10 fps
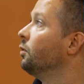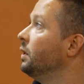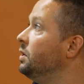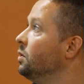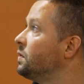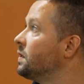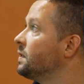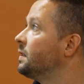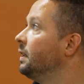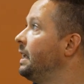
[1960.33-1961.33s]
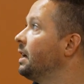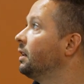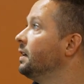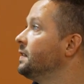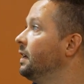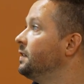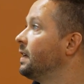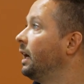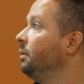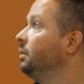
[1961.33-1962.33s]
reduces the nagalase
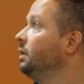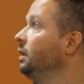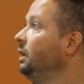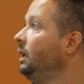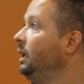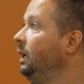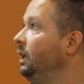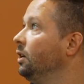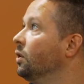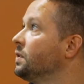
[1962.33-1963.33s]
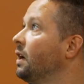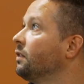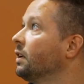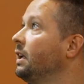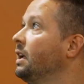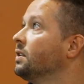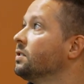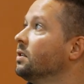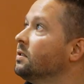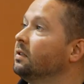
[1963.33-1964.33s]
enzyme and goes after
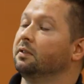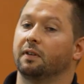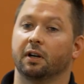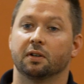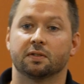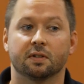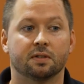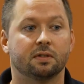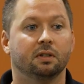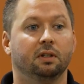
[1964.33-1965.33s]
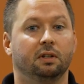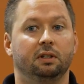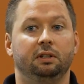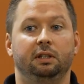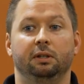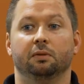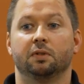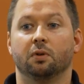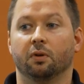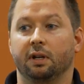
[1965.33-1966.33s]
cancers and viruses and
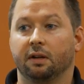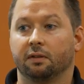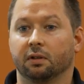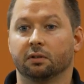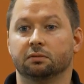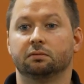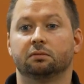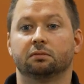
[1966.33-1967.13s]
was going after